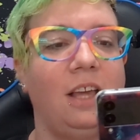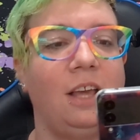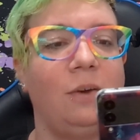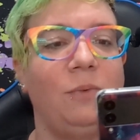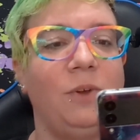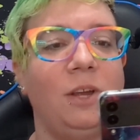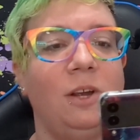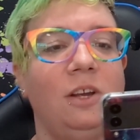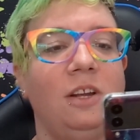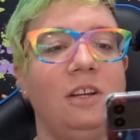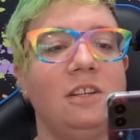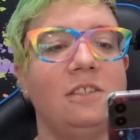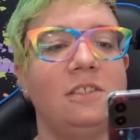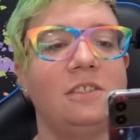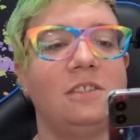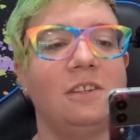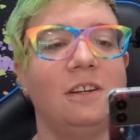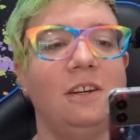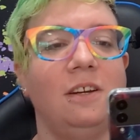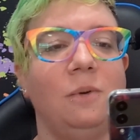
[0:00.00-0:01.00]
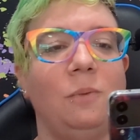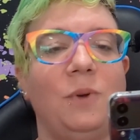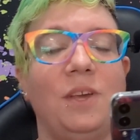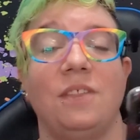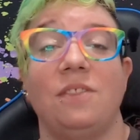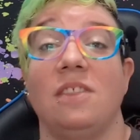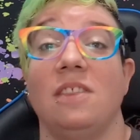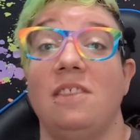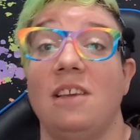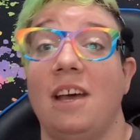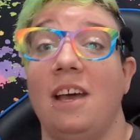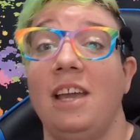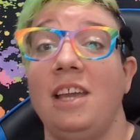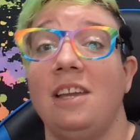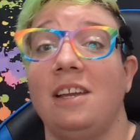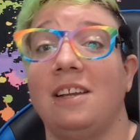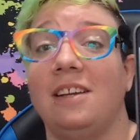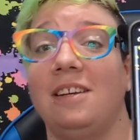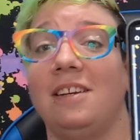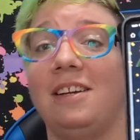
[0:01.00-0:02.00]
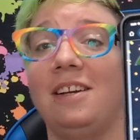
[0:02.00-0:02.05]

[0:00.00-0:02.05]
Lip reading: And we are gonna start with the hike.